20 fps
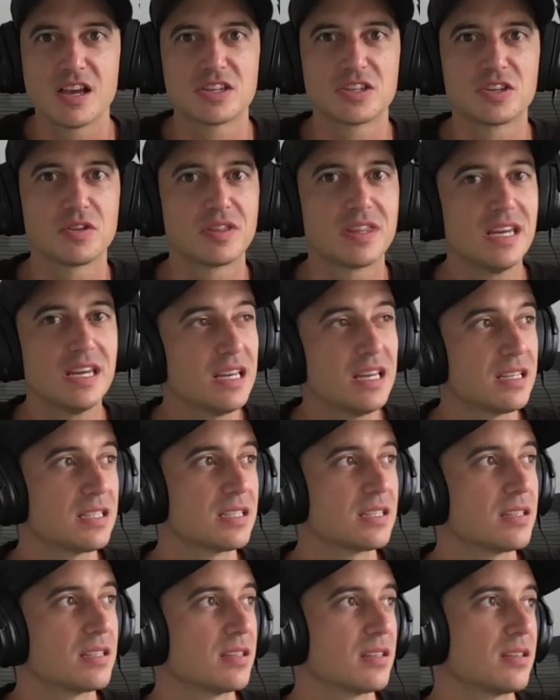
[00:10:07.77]
So this,
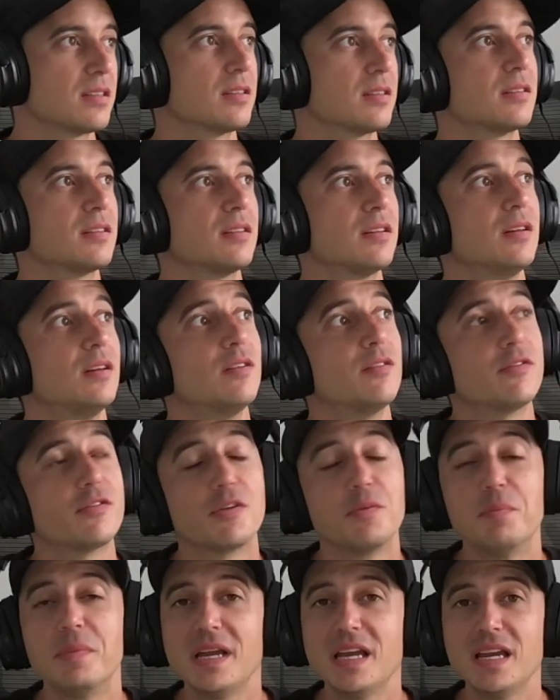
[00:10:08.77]

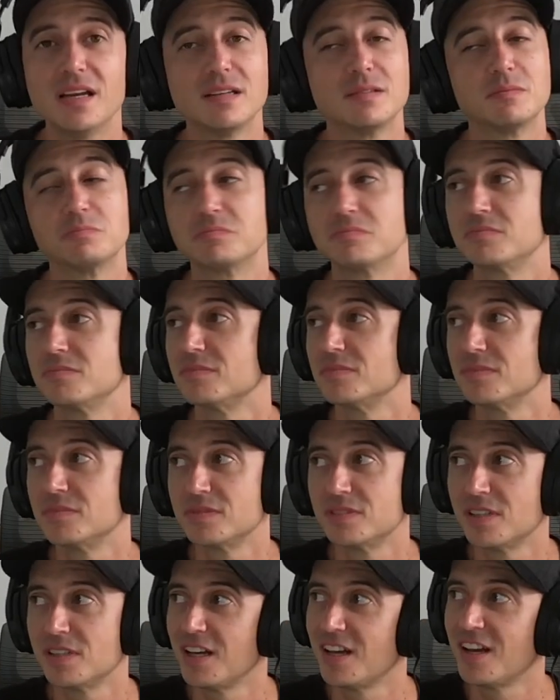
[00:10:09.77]
for me,
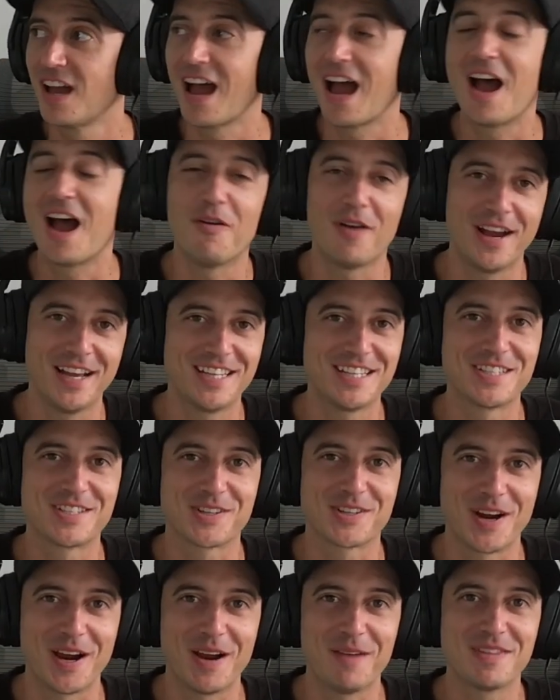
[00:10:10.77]
how I
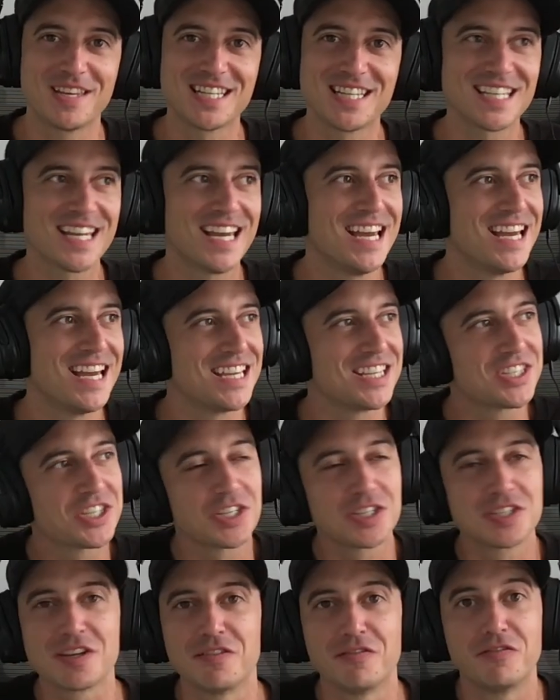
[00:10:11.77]
describe this, is
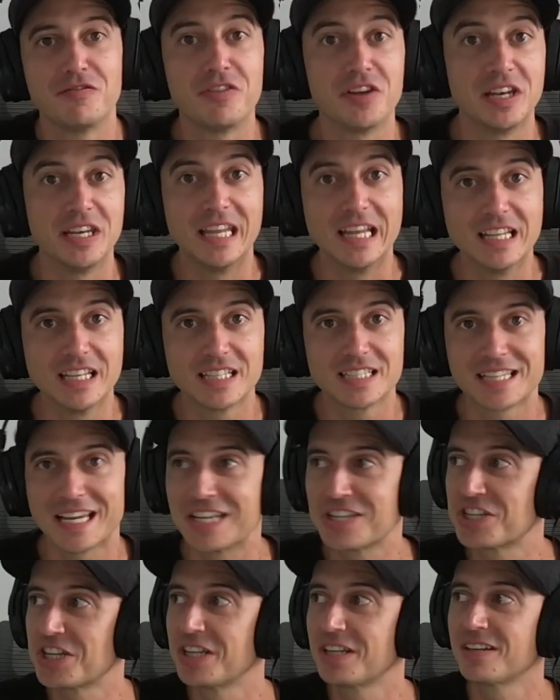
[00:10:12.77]
just vanilla
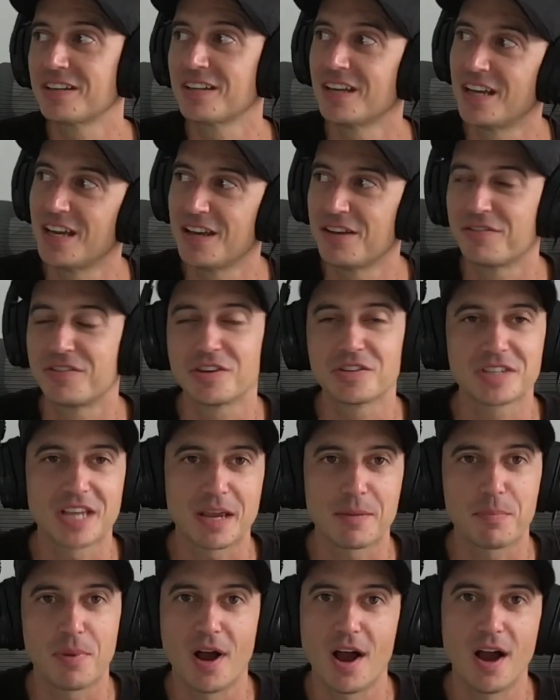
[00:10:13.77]
tension. It feels
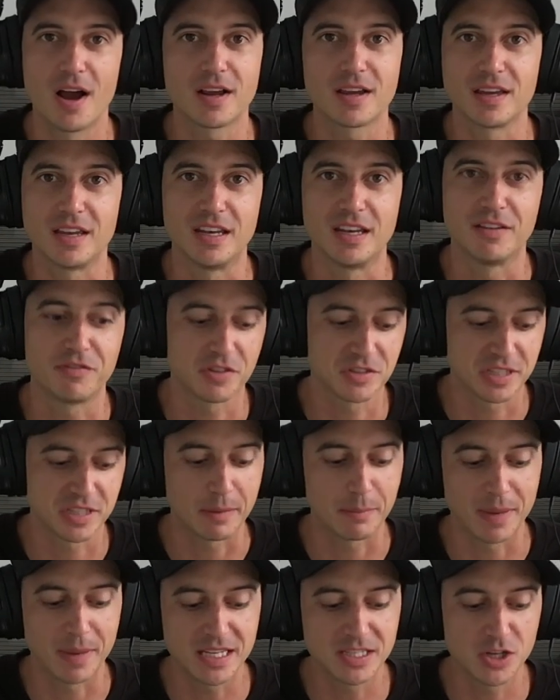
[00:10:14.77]
like Bach and it feels
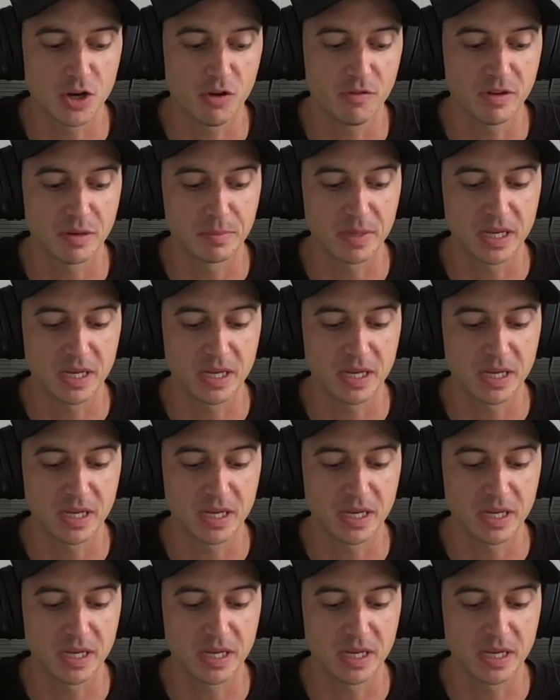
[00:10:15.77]
like Beethoven